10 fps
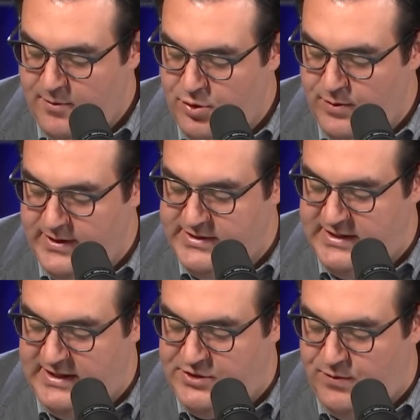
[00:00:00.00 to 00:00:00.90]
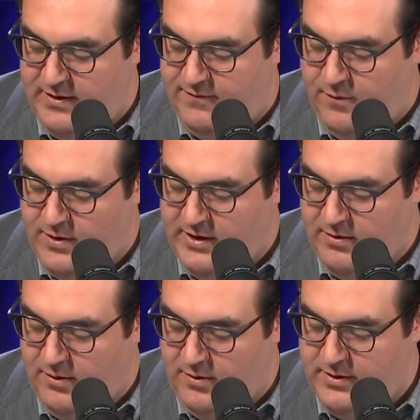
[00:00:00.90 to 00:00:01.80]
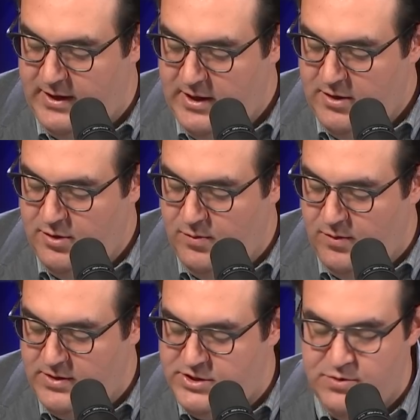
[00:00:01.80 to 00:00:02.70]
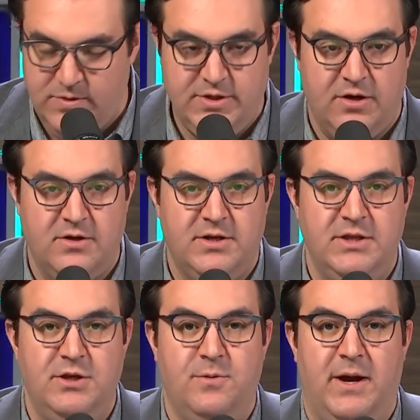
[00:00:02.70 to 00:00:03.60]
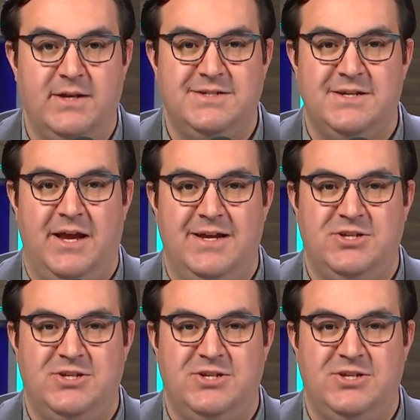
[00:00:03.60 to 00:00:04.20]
who is the 24-year-old who wants to return to the U.S.